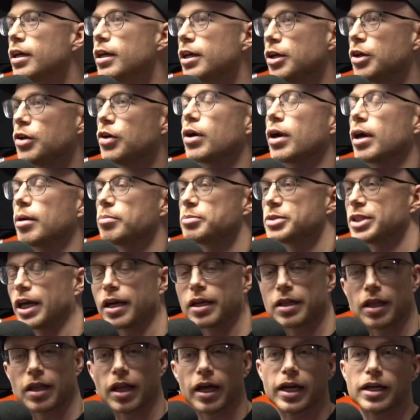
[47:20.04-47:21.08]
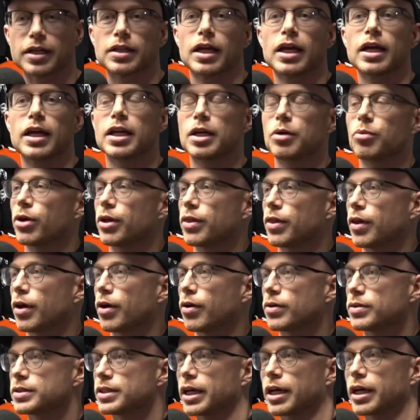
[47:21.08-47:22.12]
you know what I'm saying. Like anyone though,
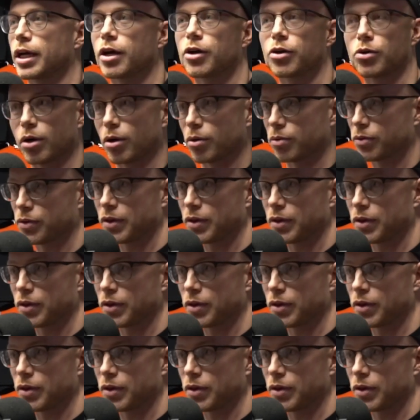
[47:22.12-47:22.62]
it's like Under Oath. Top